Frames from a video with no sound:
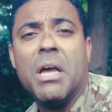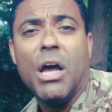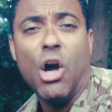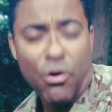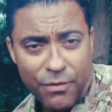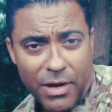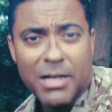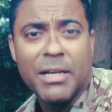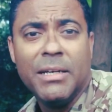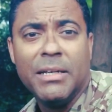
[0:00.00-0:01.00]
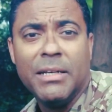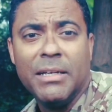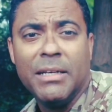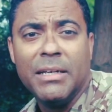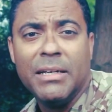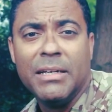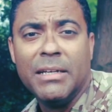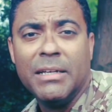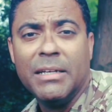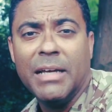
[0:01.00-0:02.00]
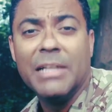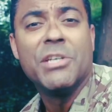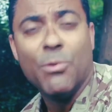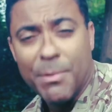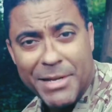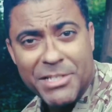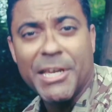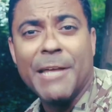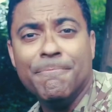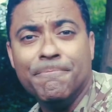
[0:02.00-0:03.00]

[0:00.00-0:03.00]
of luck. Until we meet again.